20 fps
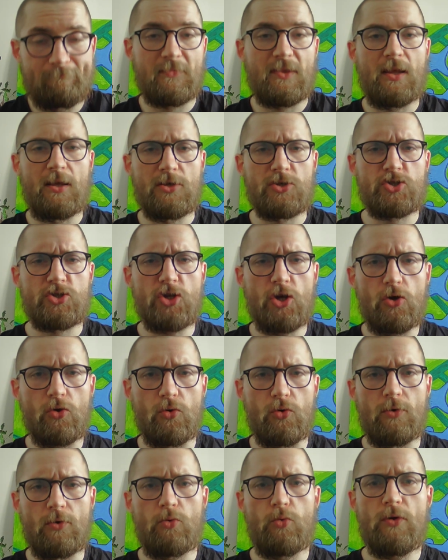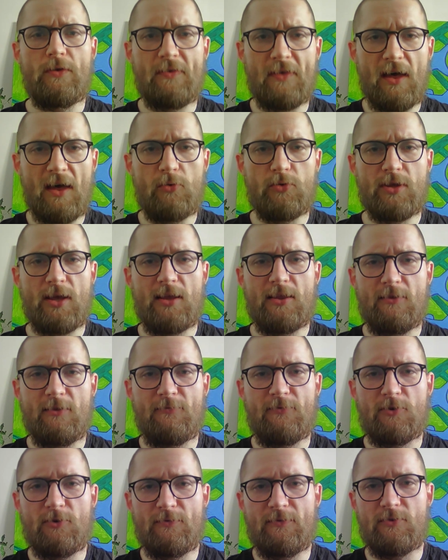So without any
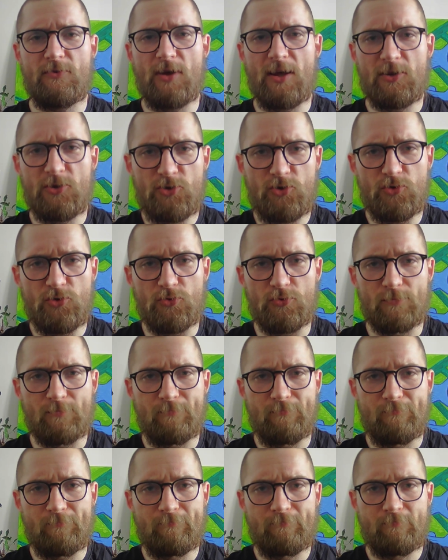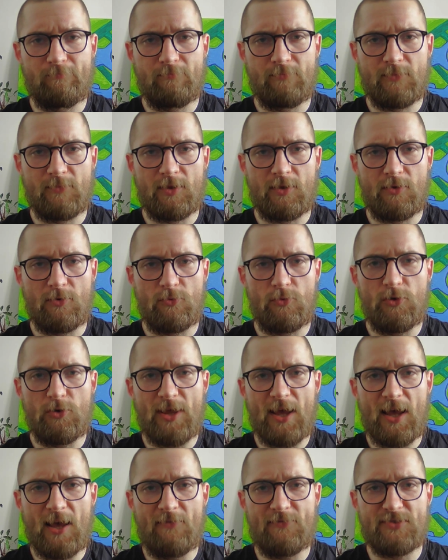further ado, what
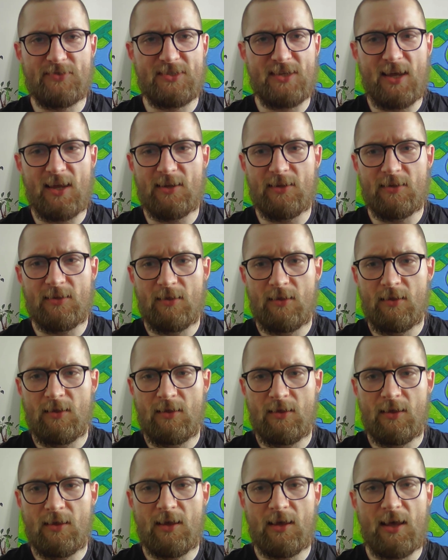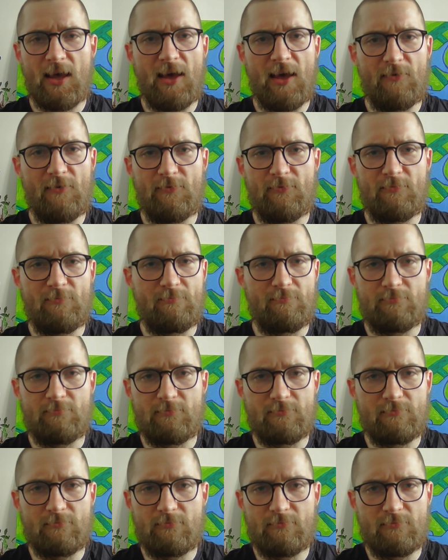I have said have
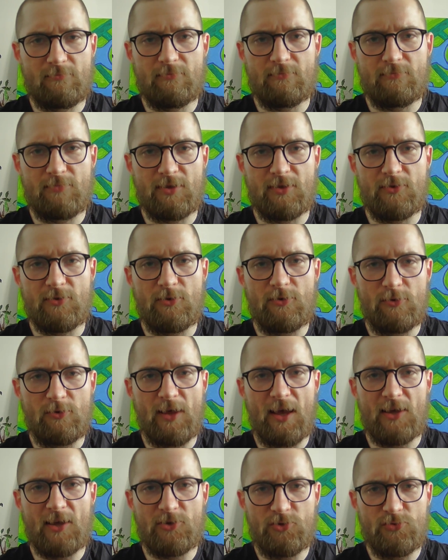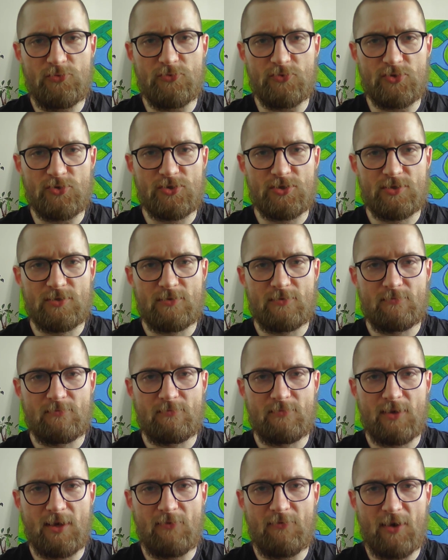been all ados
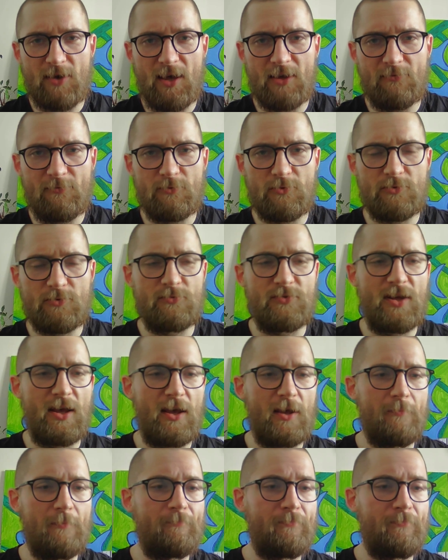I've had for today.